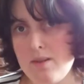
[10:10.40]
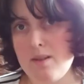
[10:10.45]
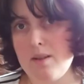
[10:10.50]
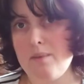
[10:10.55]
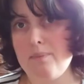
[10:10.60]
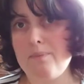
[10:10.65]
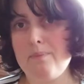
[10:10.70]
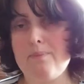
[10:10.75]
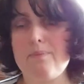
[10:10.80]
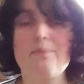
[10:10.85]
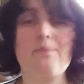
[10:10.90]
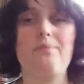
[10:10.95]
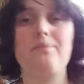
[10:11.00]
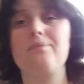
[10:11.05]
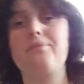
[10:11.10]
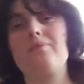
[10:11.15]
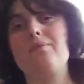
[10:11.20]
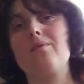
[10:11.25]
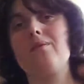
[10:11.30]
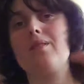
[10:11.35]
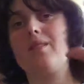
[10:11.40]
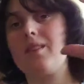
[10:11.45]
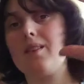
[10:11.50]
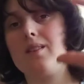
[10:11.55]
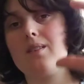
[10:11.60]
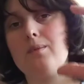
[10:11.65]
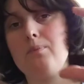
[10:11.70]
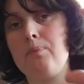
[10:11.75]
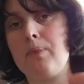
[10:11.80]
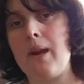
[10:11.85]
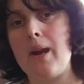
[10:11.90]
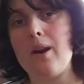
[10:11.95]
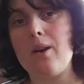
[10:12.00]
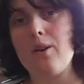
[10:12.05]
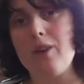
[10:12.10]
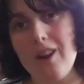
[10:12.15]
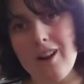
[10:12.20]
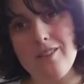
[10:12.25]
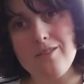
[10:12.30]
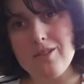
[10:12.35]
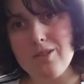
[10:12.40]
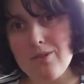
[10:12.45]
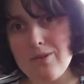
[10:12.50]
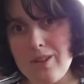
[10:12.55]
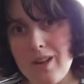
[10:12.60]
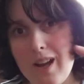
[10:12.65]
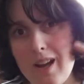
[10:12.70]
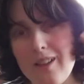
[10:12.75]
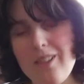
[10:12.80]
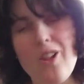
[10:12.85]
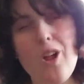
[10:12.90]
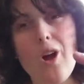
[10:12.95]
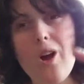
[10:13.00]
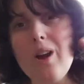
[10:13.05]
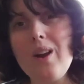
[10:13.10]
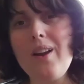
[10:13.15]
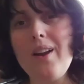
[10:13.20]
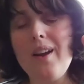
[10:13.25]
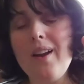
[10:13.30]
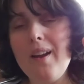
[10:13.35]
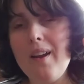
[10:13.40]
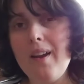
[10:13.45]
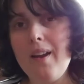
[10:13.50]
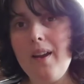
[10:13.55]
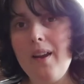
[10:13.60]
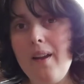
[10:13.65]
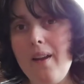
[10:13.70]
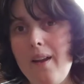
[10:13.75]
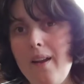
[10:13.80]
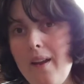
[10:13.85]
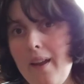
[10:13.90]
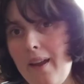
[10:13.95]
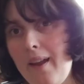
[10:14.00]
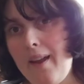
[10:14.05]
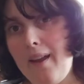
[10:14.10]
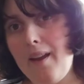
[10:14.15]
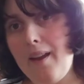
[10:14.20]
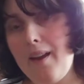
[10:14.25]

paragraphs of dialogue, and there